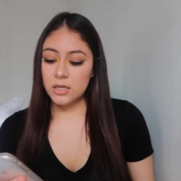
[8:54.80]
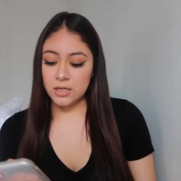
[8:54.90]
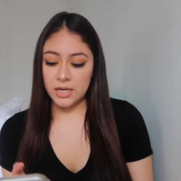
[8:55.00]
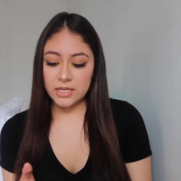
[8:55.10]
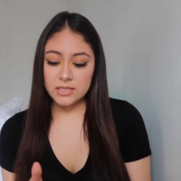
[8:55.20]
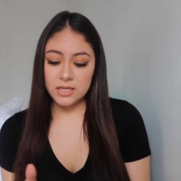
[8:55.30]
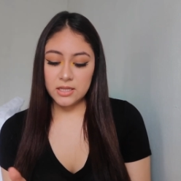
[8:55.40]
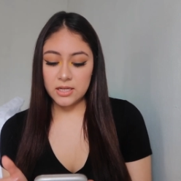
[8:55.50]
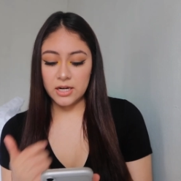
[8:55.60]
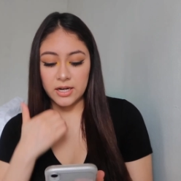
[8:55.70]
Next
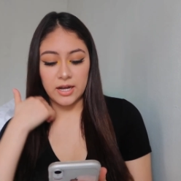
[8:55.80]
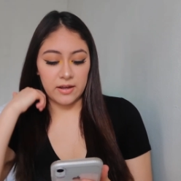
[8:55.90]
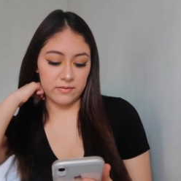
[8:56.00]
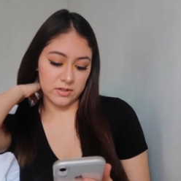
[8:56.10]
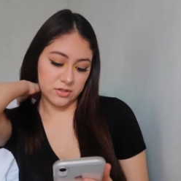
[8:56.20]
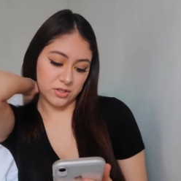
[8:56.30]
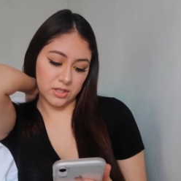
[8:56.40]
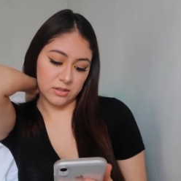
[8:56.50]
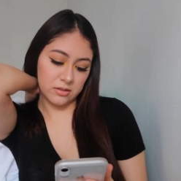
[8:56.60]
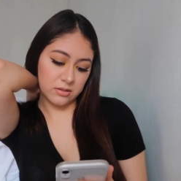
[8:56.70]
thing that I have is
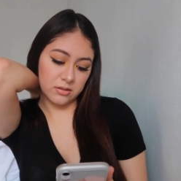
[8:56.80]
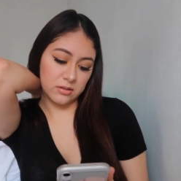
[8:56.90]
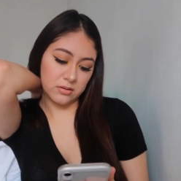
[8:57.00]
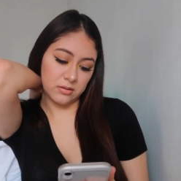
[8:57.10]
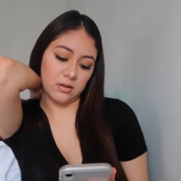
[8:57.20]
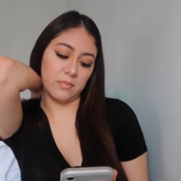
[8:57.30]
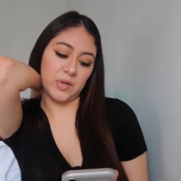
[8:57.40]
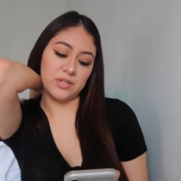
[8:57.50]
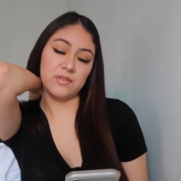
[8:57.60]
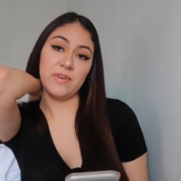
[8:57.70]
just a
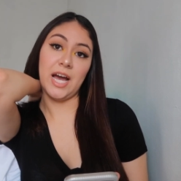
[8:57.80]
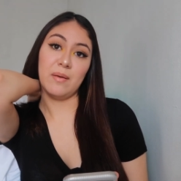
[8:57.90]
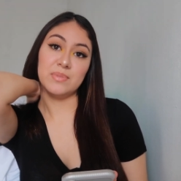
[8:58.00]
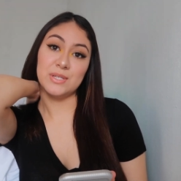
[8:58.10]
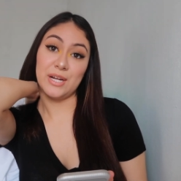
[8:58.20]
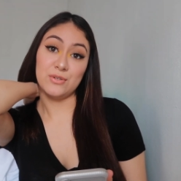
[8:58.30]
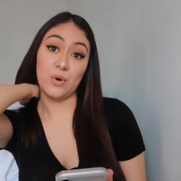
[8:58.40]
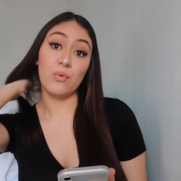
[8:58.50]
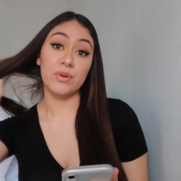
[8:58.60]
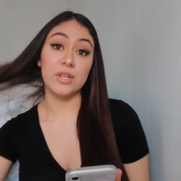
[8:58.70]
bunch of apps that I
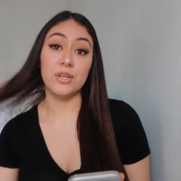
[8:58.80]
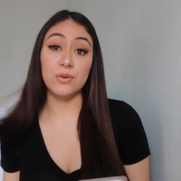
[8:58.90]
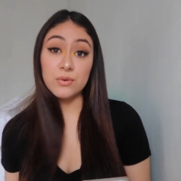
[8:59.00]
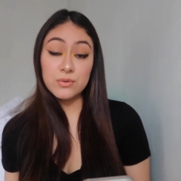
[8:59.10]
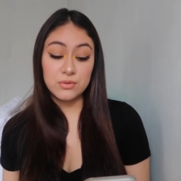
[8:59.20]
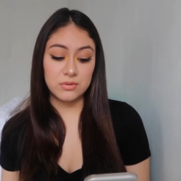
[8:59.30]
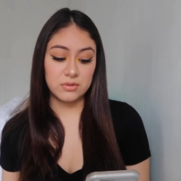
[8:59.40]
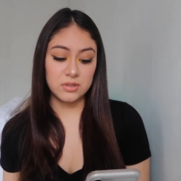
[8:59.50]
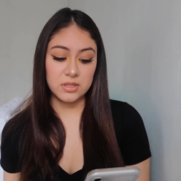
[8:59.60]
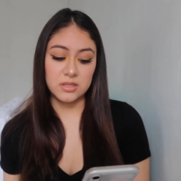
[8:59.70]
don't really use.
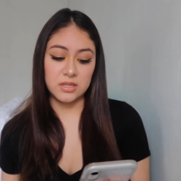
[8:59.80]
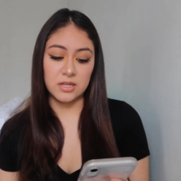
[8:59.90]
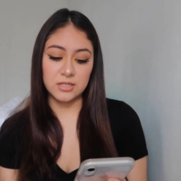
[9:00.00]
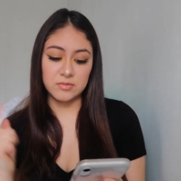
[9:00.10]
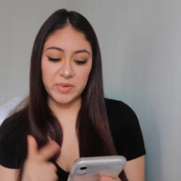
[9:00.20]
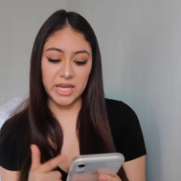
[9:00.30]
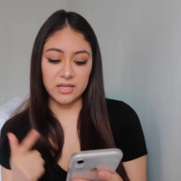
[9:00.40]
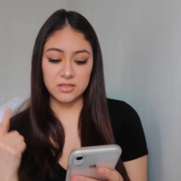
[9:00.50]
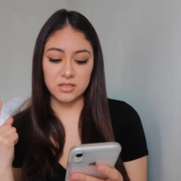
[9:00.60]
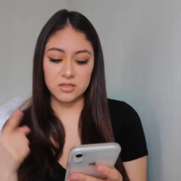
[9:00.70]
And there's
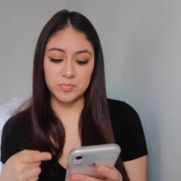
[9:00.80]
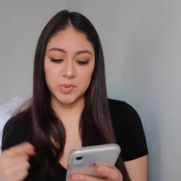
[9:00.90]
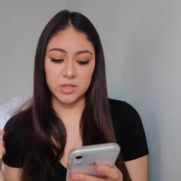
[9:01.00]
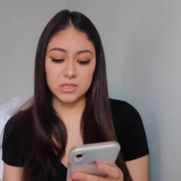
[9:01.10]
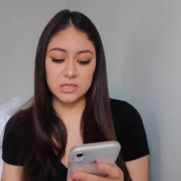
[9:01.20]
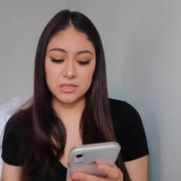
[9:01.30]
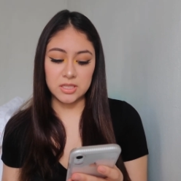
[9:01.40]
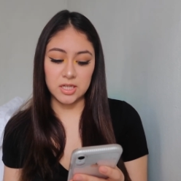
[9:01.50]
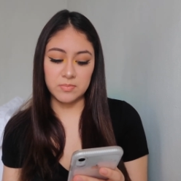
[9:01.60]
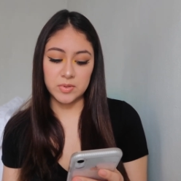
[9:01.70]
Pages, Books,
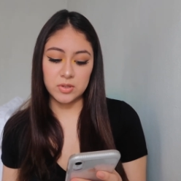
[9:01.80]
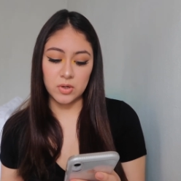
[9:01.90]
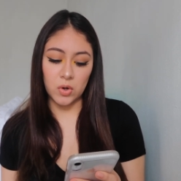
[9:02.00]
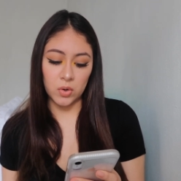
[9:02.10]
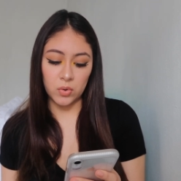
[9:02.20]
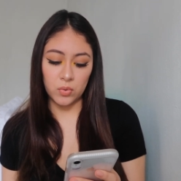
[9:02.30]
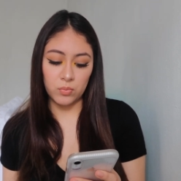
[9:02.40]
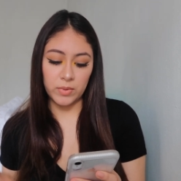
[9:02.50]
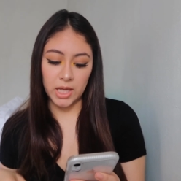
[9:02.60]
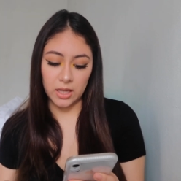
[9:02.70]
Chips,
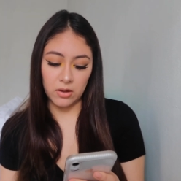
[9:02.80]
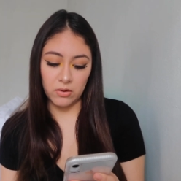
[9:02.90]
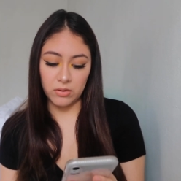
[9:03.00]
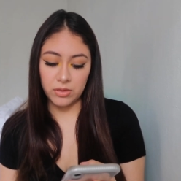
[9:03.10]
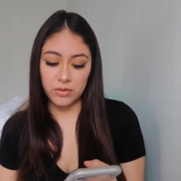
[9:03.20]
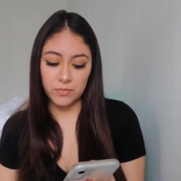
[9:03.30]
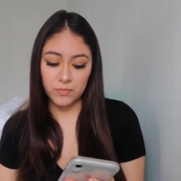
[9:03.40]
Home, Health.